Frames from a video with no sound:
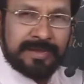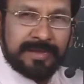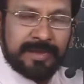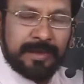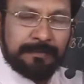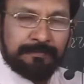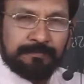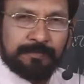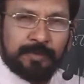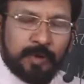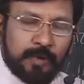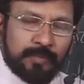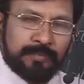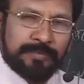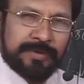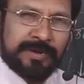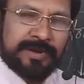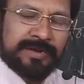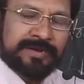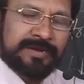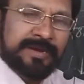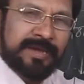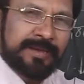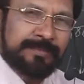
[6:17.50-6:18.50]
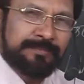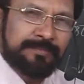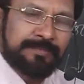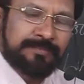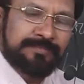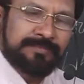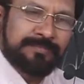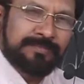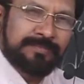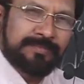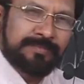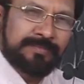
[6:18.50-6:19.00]
appropriate type.
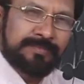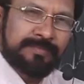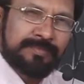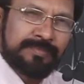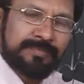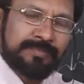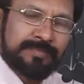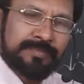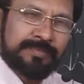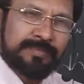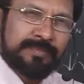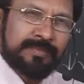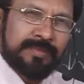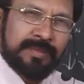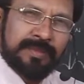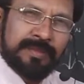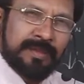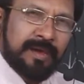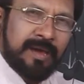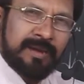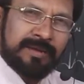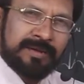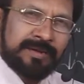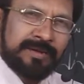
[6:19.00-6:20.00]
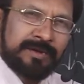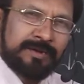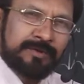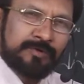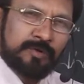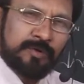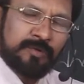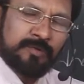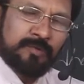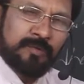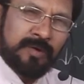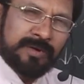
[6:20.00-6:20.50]
Already
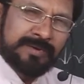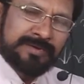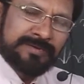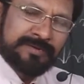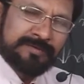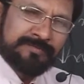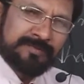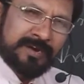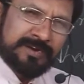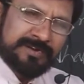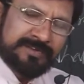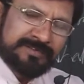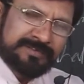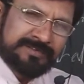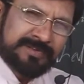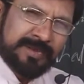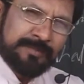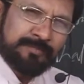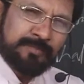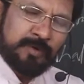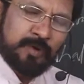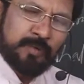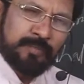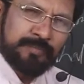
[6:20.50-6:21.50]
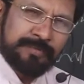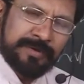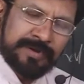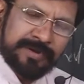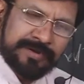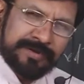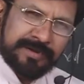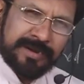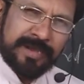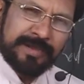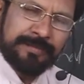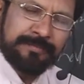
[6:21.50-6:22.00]
told what is the
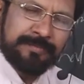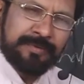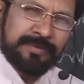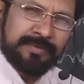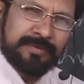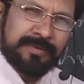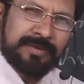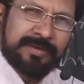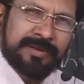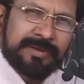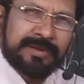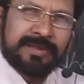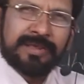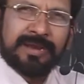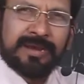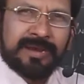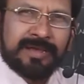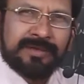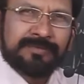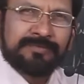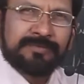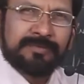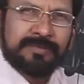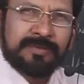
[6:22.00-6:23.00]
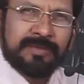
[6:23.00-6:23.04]
appropriate type in real life.